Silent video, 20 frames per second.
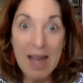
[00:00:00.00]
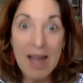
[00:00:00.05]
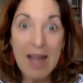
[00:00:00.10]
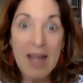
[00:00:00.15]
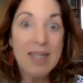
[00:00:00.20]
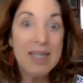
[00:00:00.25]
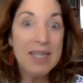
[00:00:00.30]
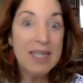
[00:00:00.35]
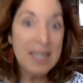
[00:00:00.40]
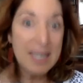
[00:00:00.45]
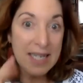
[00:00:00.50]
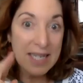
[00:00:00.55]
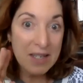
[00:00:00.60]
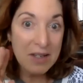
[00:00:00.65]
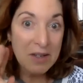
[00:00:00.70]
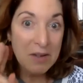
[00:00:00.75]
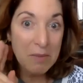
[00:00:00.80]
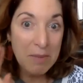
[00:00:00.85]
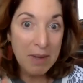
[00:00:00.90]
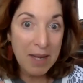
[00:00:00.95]
A
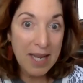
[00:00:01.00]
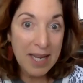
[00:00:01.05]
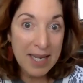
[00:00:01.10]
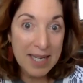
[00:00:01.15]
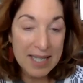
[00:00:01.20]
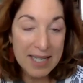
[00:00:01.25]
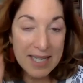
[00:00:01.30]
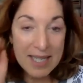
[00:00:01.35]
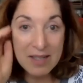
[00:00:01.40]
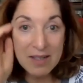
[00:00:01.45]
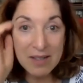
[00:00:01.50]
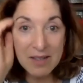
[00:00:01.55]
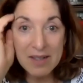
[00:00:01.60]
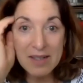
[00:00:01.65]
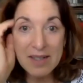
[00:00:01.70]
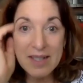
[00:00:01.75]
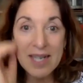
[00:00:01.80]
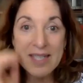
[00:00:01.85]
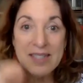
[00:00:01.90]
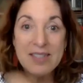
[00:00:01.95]
little by little.
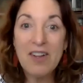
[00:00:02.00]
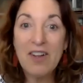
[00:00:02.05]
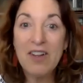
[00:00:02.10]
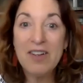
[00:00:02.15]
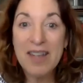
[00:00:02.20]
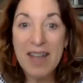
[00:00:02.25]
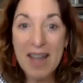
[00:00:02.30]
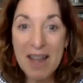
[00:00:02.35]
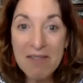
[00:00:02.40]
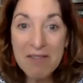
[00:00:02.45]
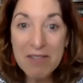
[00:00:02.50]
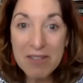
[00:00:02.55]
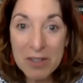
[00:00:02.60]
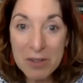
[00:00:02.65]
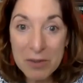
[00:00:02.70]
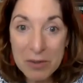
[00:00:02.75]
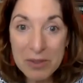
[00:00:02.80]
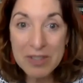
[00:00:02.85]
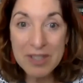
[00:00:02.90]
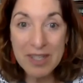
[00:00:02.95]
That's called
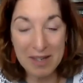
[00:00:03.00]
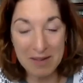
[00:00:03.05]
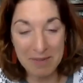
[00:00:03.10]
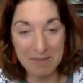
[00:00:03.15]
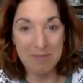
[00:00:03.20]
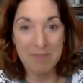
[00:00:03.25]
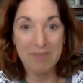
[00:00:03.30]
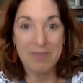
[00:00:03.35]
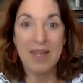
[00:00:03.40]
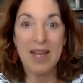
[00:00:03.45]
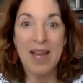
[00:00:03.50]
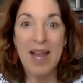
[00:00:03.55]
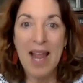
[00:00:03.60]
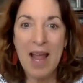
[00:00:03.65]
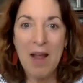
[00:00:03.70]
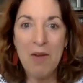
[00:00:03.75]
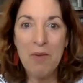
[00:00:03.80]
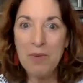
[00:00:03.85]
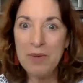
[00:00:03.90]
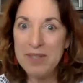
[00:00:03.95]
evolution.
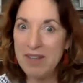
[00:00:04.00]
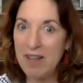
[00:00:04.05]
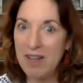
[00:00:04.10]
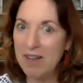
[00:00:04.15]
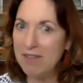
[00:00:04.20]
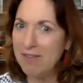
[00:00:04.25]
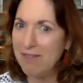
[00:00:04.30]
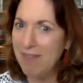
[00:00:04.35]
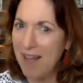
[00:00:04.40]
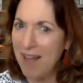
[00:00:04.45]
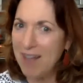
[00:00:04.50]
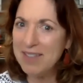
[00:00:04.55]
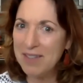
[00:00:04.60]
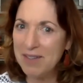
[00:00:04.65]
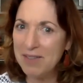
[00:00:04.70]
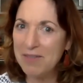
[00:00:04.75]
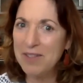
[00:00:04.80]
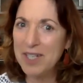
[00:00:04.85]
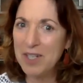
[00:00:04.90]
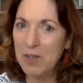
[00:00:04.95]
And we saw lots
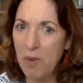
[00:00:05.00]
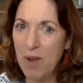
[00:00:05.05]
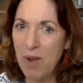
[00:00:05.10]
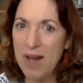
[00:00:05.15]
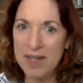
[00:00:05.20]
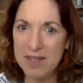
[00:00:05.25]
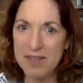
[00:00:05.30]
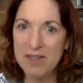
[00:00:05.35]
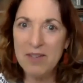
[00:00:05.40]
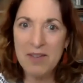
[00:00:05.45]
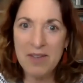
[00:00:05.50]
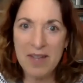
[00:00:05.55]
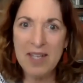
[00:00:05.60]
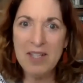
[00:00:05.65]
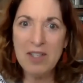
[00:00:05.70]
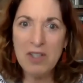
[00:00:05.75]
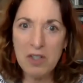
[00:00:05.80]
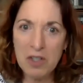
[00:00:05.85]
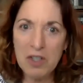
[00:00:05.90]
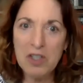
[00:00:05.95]
of iguanas. So they
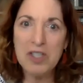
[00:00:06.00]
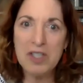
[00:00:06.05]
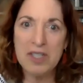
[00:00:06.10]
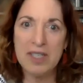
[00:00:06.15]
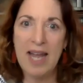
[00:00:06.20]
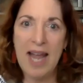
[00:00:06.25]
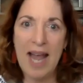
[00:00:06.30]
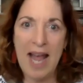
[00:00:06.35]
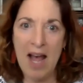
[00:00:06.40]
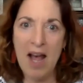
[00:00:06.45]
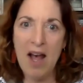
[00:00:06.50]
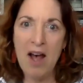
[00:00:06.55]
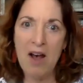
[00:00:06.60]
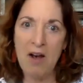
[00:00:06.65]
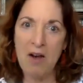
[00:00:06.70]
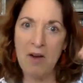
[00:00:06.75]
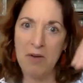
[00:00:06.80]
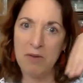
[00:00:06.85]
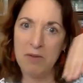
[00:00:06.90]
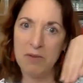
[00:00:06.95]
learned
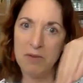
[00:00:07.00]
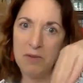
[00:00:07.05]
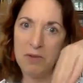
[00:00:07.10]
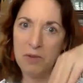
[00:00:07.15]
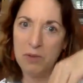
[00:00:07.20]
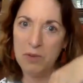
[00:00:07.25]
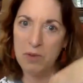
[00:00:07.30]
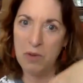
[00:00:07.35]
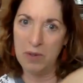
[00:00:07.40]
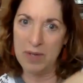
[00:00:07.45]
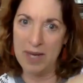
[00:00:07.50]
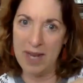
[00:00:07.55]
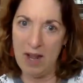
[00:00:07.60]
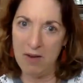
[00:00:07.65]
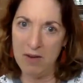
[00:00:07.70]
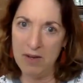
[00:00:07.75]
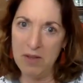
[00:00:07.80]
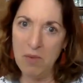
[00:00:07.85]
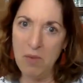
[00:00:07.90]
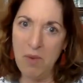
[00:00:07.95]
how to go
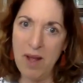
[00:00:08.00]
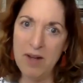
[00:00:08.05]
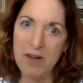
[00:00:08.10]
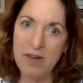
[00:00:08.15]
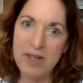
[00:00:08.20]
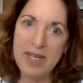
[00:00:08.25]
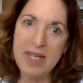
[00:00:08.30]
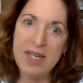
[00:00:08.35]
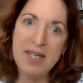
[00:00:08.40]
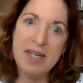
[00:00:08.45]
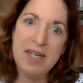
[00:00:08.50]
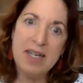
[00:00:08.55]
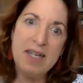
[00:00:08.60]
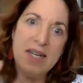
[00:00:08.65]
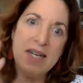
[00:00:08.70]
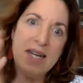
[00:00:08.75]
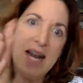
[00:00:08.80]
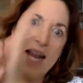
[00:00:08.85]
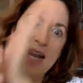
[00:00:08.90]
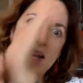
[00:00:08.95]
down in the water,
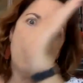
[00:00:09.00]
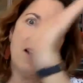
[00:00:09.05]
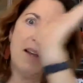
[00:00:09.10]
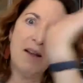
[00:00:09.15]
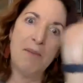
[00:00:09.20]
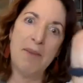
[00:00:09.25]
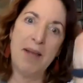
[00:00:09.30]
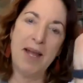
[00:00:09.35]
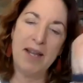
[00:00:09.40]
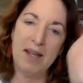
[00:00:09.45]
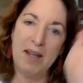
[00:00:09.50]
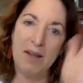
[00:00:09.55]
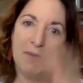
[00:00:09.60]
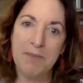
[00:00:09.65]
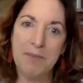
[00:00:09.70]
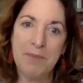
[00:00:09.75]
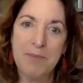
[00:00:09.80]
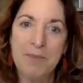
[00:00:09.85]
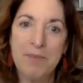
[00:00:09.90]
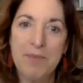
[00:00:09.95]
eat, and come back up.
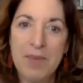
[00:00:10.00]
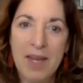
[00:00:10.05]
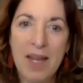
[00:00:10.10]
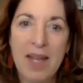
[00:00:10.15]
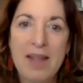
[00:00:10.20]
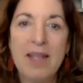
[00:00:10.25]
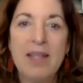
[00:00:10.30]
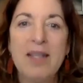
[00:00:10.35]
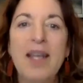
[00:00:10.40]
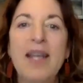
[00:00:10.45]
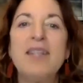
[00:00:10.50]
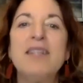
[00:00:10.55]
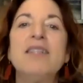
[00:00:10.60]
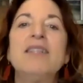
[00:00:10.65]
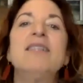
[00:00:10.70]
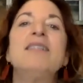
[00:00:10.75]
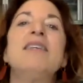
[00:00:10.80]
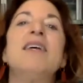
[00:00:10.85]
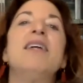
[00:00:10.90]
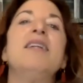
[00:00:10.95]
And they like the
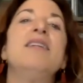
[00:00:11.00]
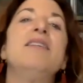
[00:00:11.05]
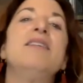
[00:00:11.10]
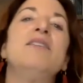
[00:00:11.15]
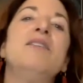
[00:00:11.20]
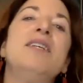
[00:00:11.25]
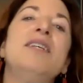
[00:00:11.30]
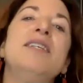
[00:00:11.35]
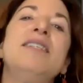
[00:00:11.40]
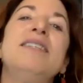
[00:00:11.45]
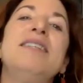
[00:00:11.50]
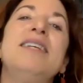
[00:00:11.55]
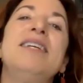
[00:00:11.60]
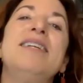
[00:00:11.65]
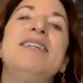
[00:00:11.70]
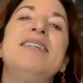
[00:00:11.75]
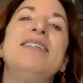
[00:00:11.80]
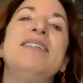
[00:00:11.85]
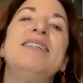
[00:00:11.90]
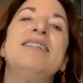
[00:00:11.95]
sun, so they stayed
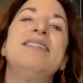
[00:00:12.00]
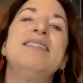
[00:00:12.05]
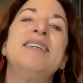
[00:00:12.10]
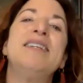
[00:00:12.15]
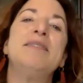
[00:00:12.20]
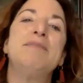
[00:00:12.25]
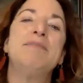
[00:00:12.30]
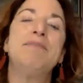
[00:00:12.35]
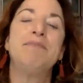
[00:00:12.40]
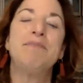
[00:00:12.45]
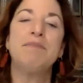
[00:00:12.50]
in the sun.